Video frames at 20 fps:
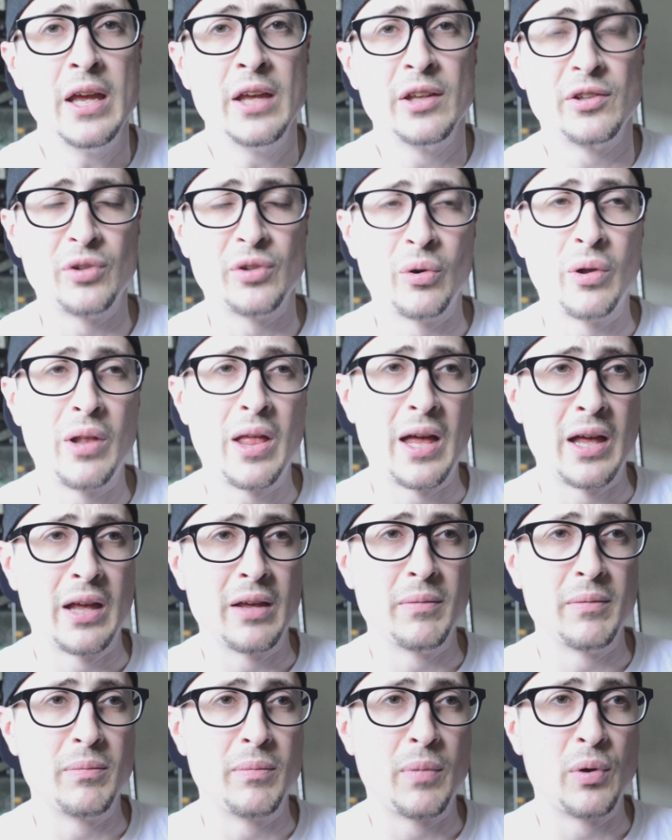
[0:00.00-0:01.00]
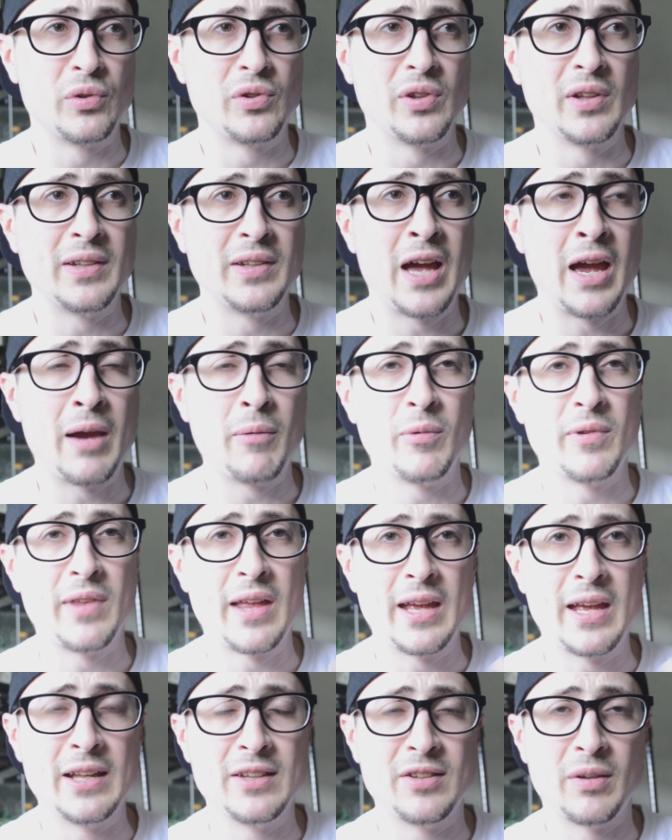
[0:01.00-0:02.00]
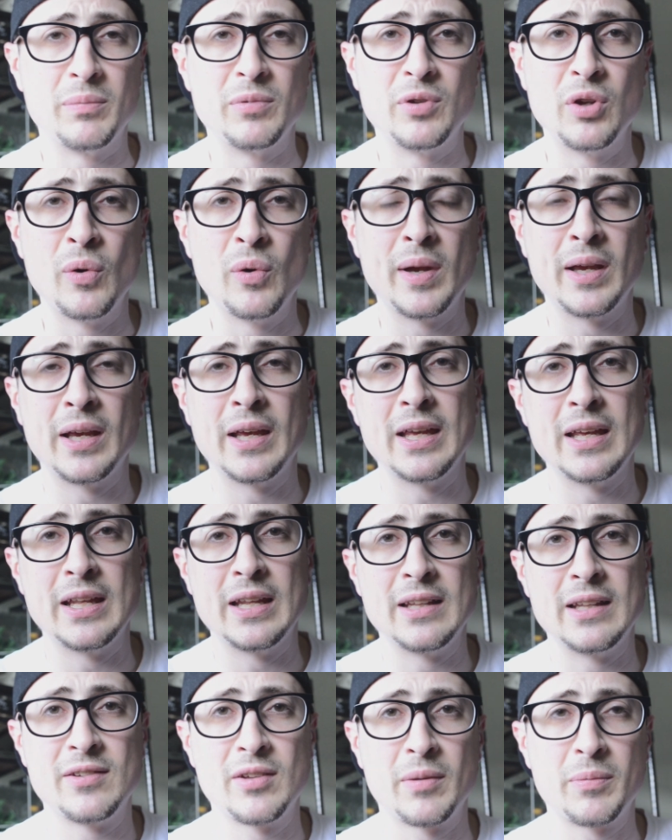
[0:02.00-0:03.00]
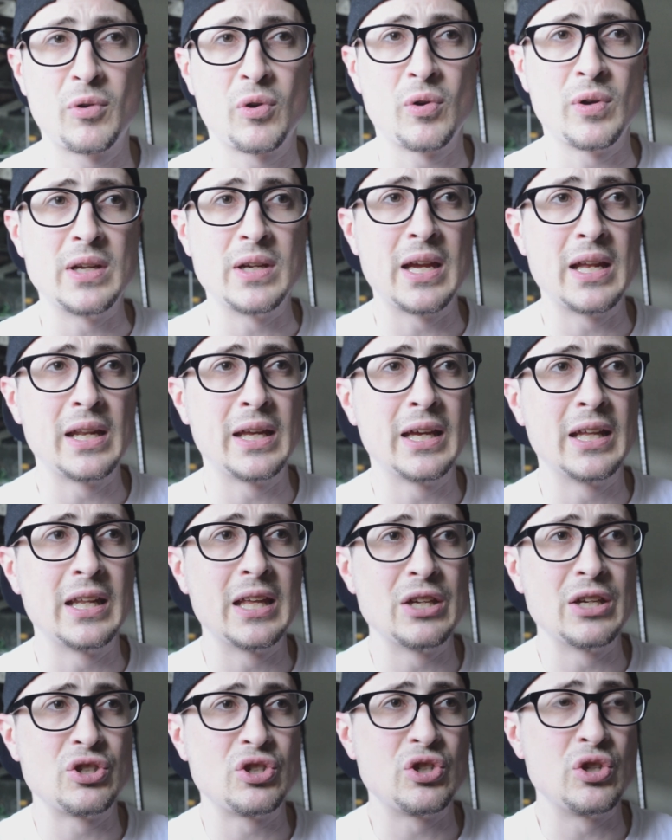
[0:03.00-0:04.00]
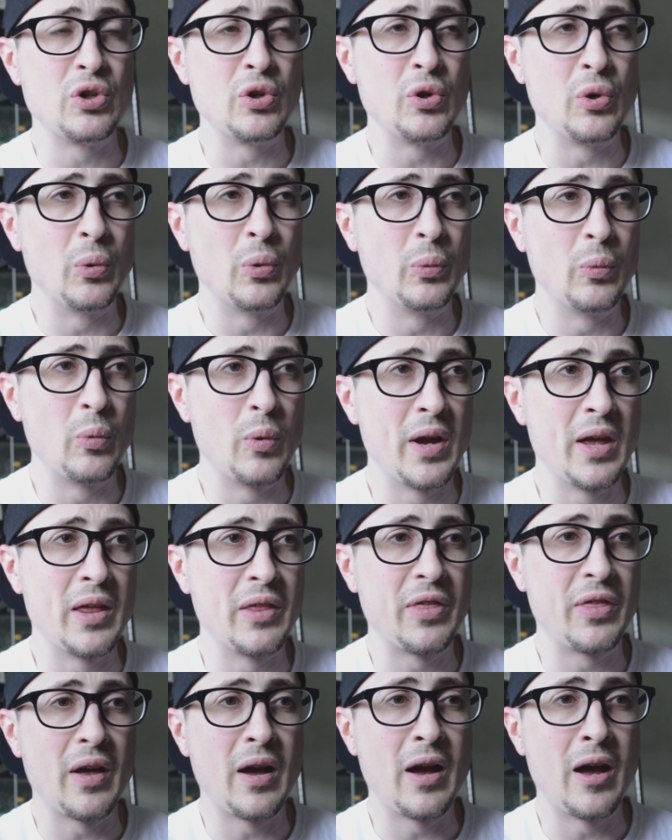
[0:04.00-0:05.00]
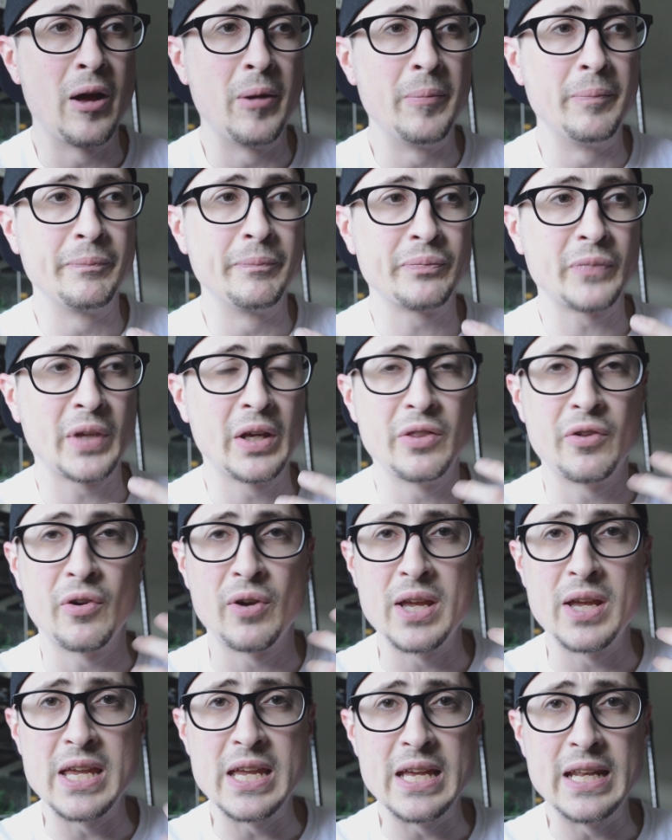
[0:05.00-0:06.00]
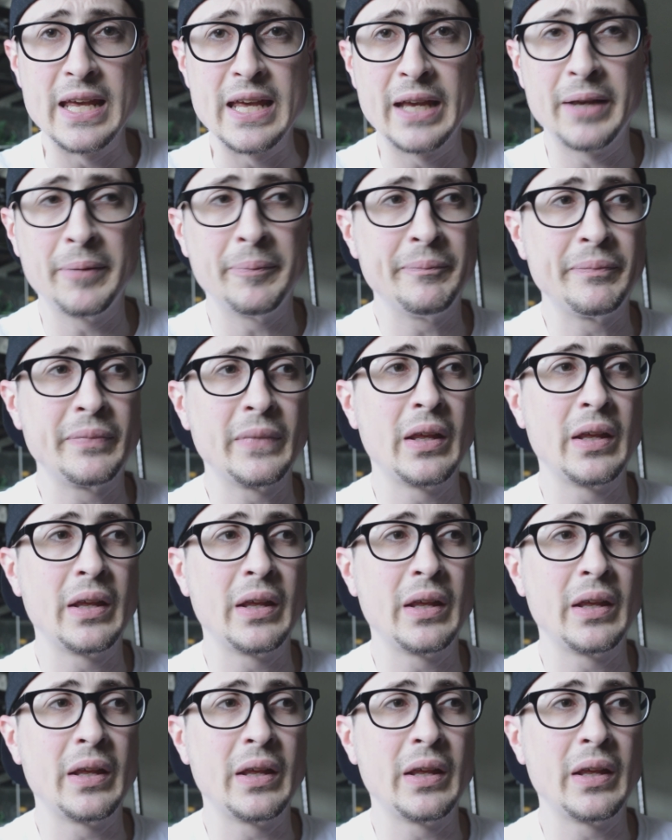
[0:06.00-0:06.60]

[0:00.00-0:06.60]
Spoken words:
So most of the time what that ends up doing, it ends up creating an issue with their eating.